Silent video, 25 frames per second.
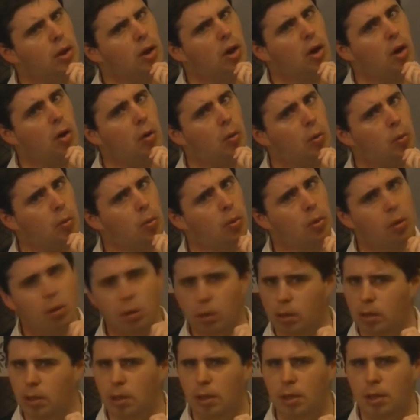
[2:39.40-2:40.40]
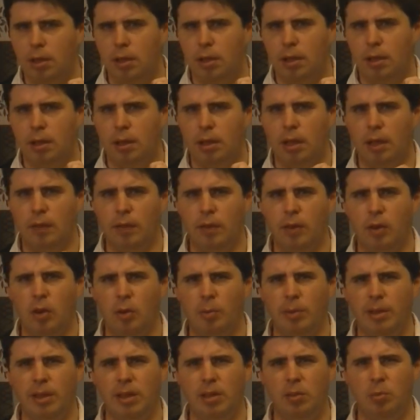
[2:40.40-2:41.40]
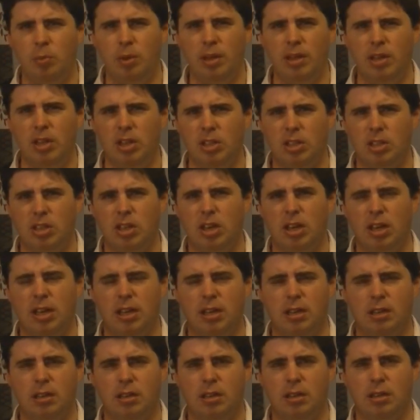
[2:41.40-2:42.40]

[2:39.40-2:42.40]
Oh, like the communist witch hunt guy.